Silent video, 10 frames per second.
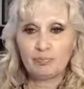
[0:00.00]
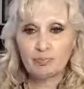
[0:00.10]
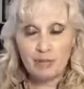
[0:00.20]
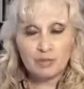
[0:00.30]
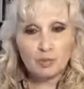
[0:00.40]

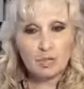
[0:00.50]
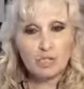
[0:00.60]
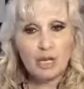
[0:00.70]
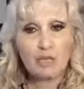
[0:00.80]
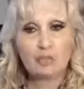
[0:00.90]
That's what a
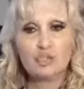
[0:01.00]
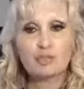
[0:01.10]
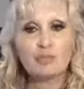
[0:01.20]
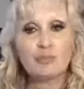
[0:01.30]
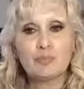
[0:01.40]
challenge
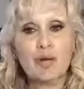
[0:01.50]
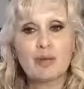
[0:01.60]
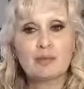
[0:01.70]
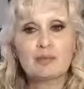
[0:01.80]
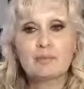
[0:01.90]
group
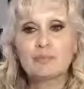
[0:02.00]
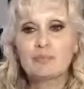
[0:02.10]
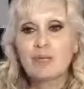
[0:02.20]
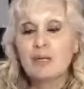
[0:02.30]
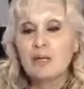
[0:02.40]
does.
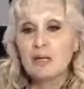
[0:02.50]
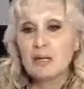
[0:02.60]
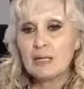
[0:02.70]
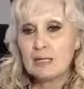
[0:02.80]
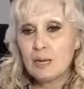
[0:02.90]

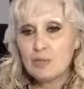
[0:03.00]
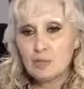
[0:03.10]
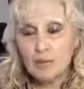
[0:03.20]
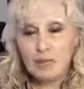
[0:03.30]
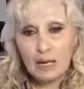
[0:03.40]
It keeps
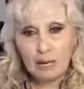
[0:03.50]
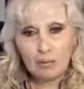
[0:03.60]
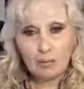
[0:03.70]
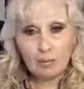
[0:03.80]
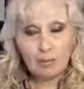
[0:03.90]
you
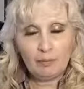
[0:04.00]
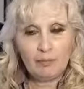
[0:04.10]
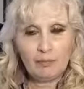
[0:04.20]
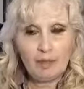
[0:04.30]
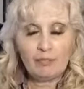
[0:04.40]
accountable
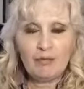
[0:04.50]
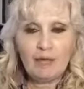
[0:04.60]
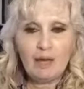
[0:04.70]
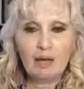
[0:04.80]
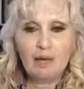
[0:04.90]
every
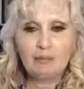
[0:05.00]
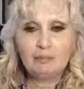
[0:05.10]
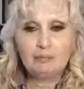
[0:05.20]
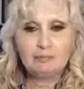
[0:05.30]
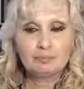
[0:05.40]
day,
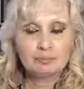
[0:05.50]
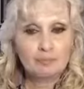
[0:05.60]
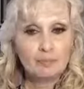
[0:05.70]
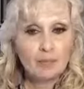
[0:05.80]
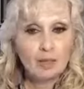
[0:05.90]

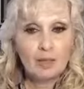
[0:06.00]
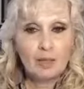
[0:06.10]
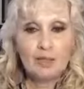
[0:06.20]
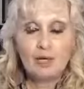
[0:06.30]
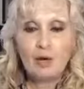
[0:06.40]

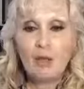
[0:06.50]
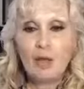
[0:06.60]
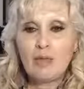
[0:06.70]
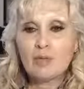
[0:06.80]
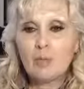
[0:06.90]
you know,
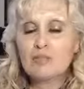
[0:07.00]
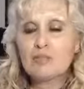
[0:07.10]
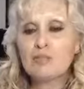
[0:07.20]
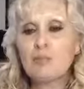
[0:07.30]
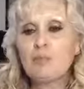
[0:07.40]
and no one's
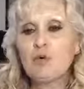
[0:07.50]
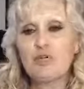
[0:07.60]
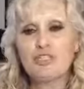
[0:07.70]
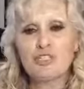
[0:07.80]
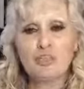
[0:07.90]
going to
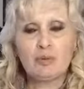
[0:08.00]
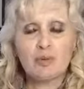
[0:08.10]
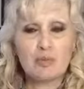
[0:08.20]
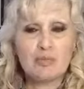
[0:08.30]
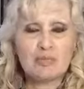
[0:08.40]
push you and
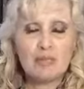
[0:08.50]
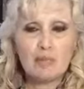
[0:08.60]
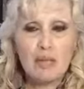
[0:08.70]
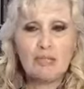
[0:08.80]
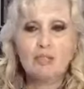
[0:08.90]
no one's going to
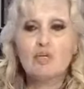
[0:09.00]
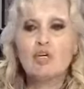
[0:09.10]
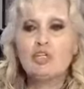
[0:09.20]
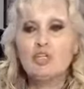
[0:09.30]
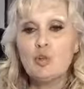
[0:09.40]
make you.
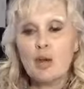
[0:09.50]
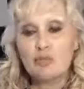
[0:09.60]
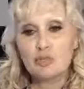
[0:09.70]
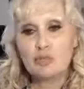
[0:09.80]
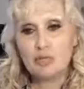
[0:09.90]
You have
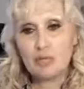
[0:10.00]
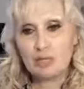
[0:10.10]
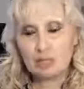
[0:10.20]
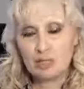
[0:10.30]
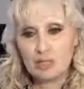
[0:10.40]
to do that
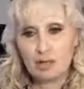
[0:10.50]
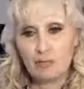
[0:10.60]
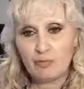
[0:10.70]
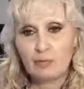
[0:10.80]
yourself.